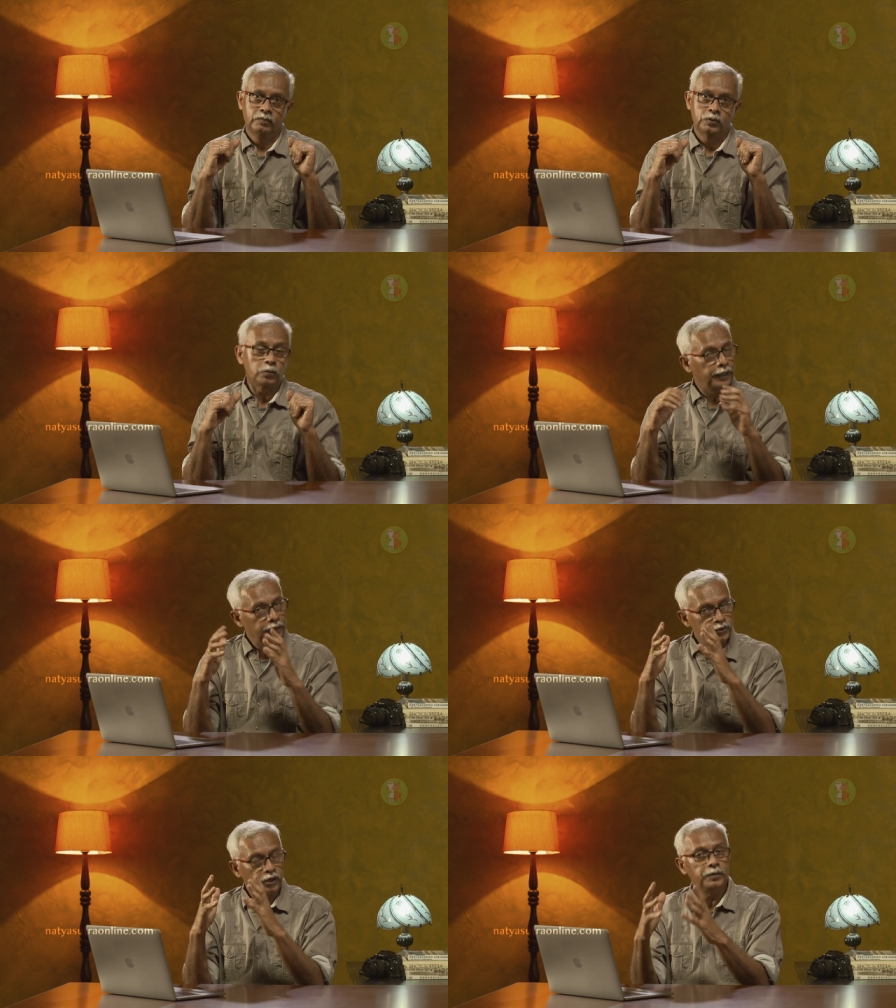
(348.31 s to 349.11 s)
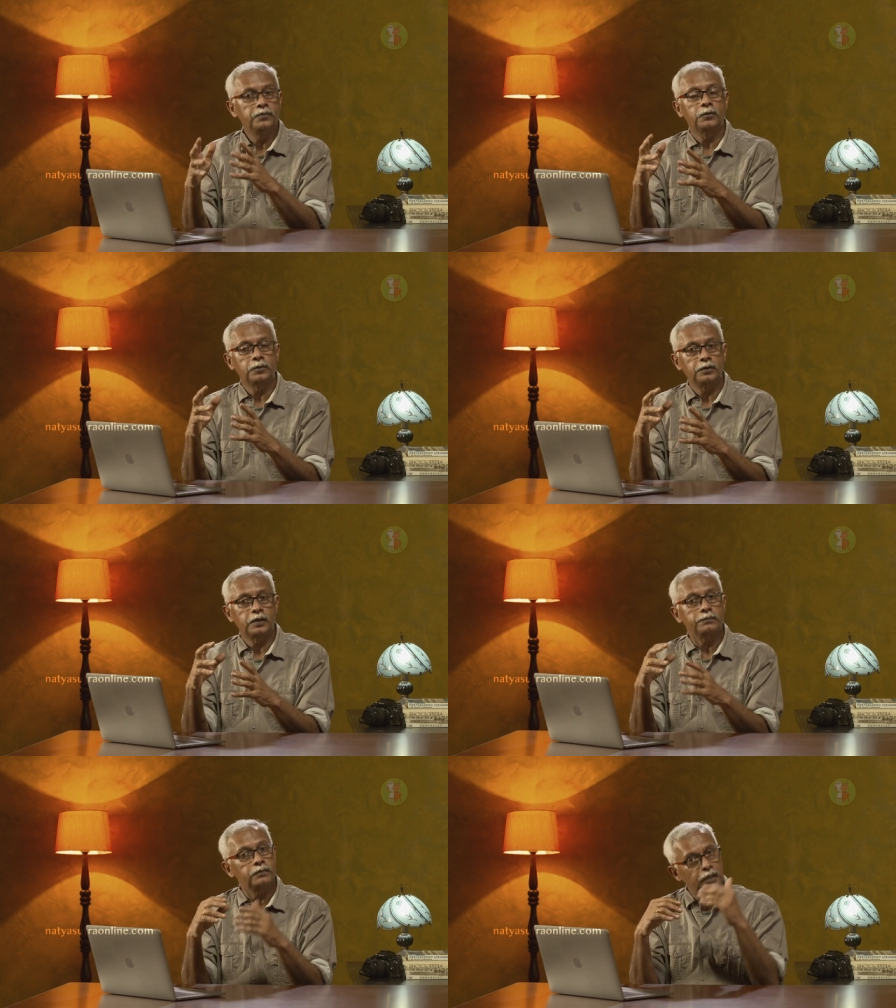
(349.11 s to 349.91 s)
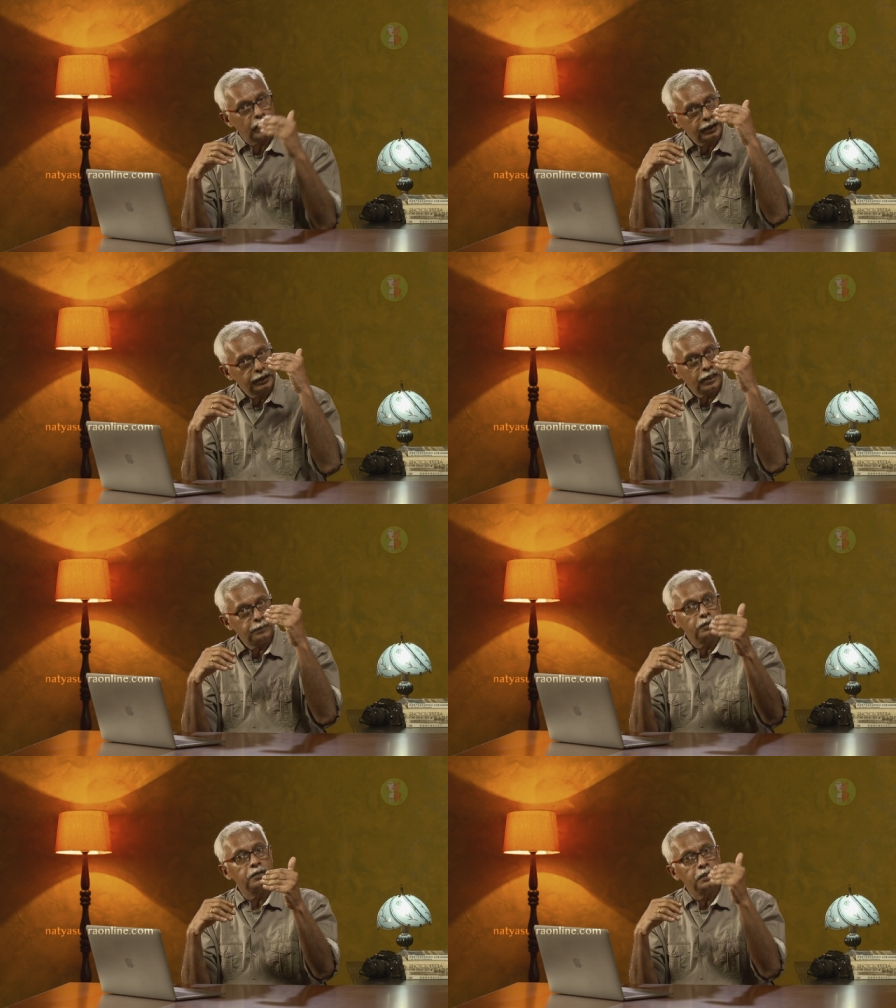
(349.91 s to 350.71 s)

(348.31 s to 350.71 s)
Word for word: So enjoy my photograph and keep